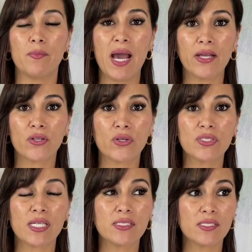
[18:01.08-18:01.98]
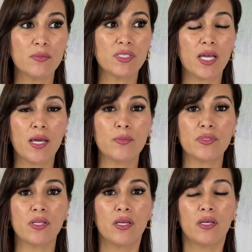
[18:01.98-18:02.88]
matters, and
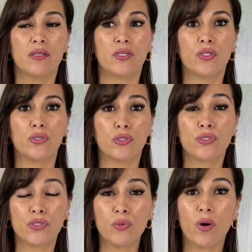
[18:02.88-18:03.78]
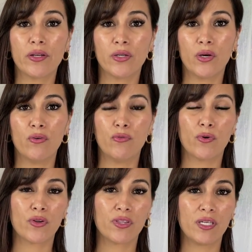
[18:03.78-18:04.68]
sometimes you do want to go
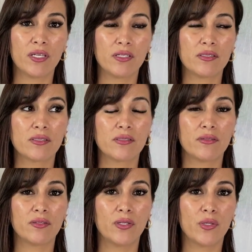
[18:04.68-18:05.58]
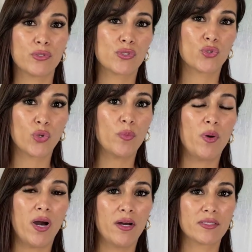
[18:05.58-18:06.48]
for these, you know,
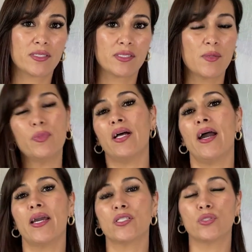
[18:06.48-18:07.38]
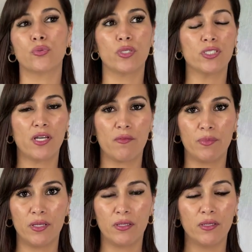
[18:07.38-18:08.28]
store-bought supplies which have
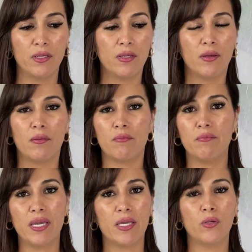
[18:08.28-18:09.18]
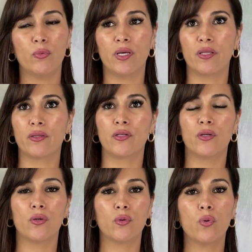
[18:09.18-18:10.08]
been made with, you
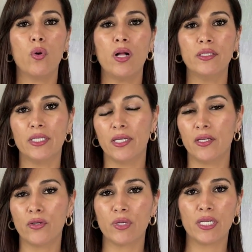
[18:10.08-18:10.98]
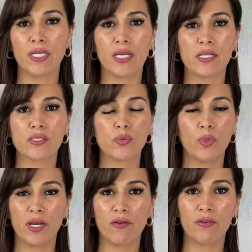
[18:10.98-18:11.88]
know, quality ingredients,
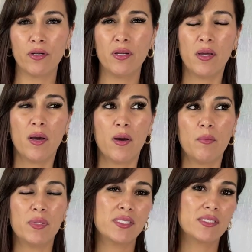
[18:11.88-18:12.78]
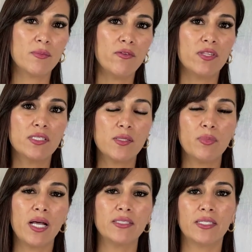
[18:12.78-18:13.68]
whatever. But some of these
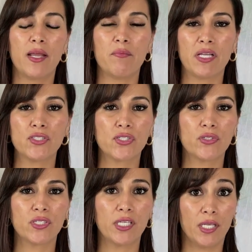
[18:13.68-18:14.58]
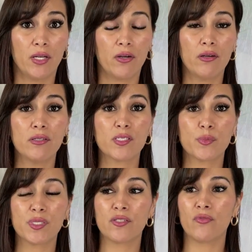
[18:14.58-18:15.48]
supplies that I mentioned here
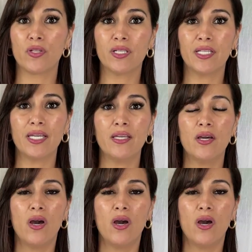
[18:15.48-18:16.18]
specifically